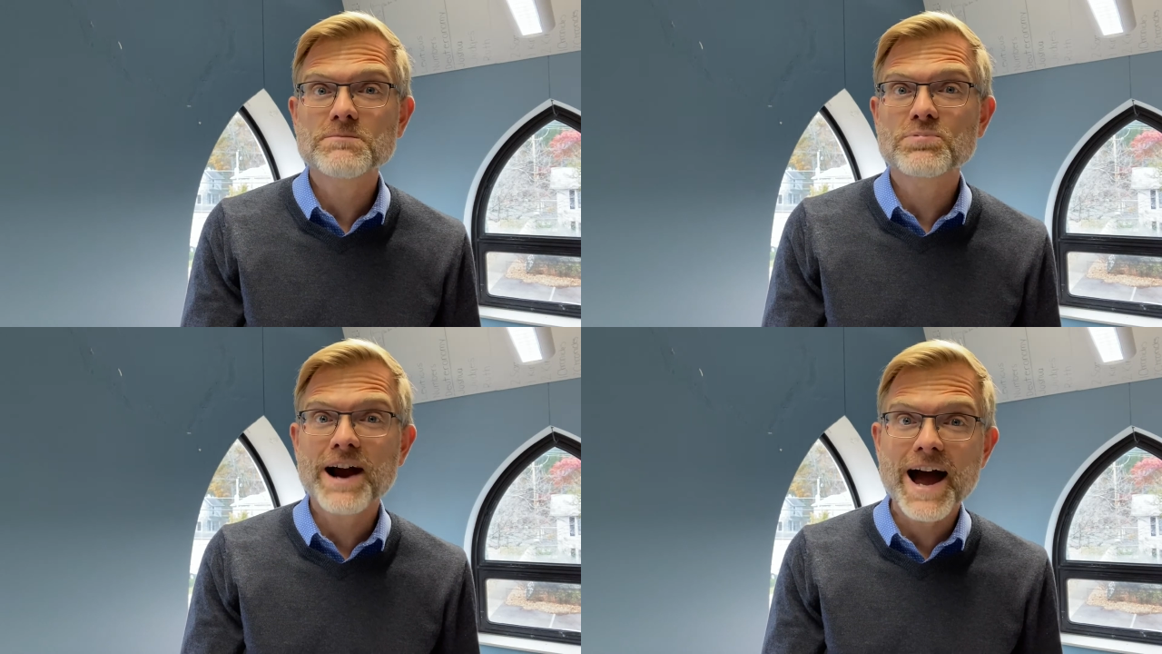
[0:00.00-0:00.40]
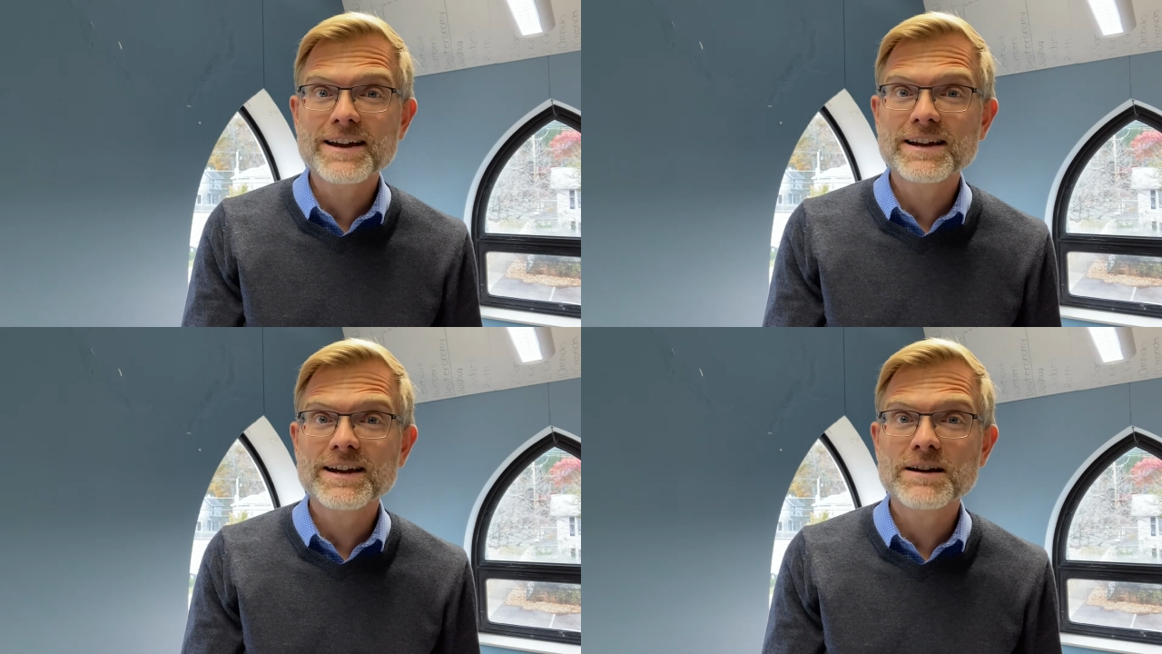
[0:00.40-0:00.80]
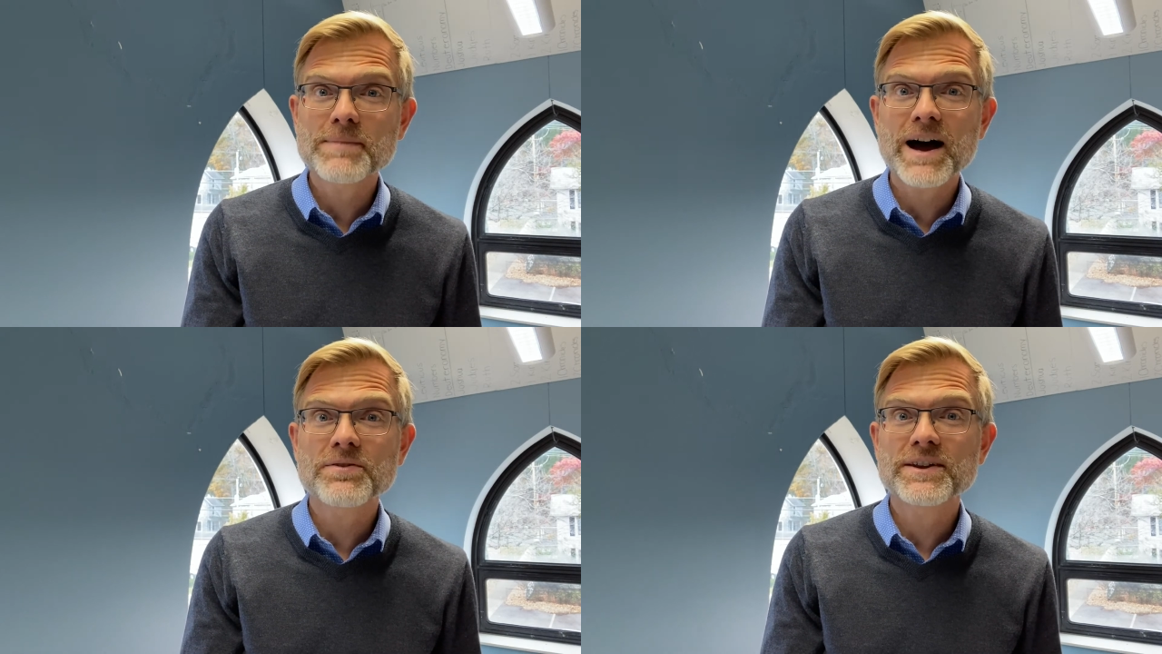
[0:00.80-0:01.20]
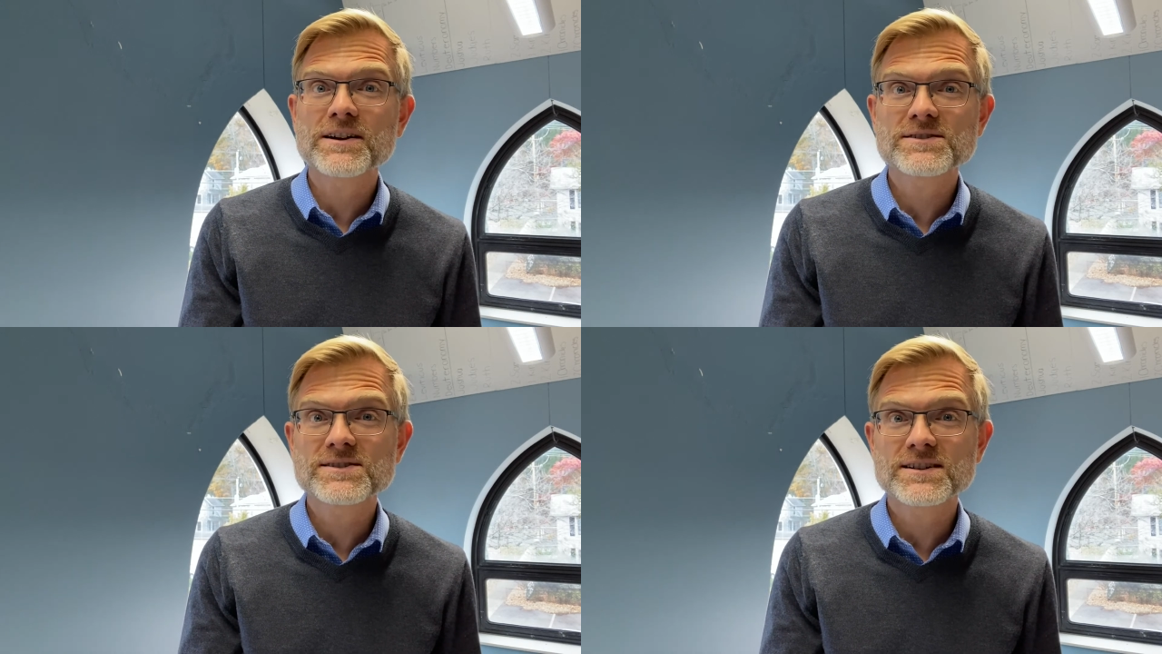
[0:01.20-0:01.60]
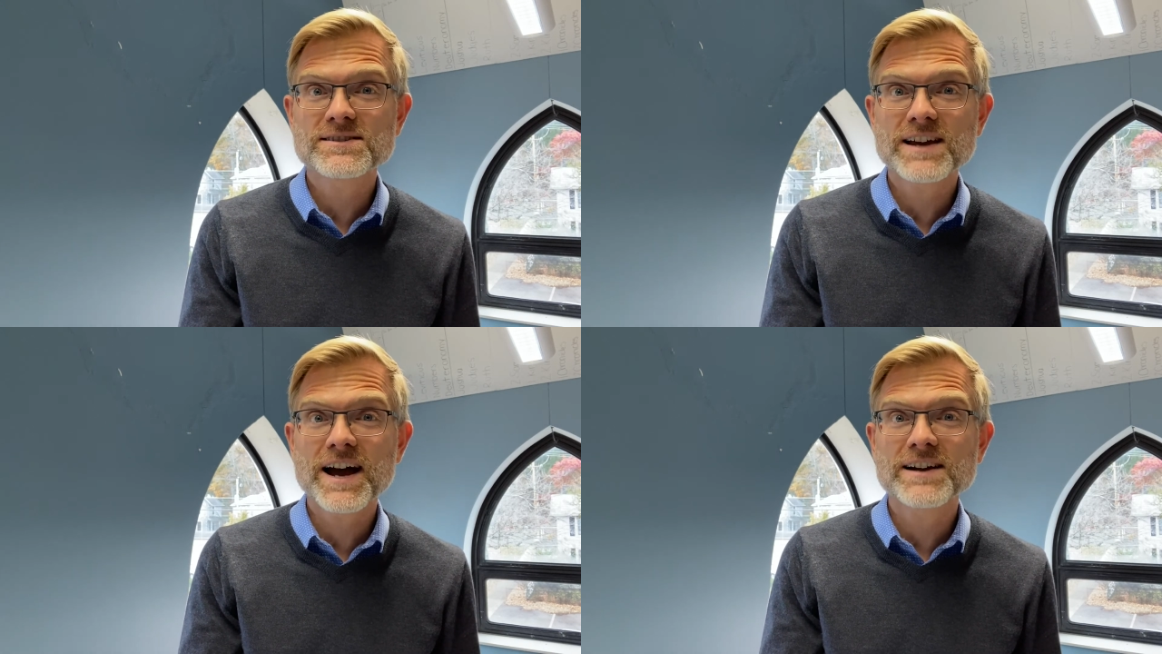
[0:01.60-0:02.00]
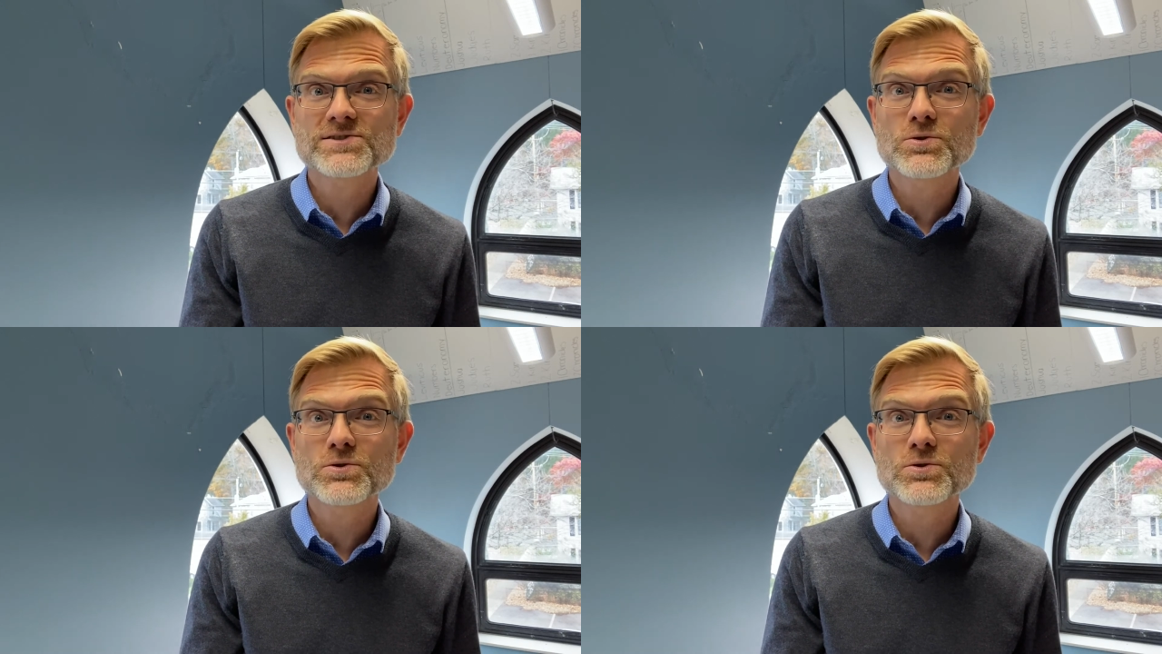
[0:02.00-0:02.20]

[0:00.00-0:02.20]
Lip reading: bragging about their success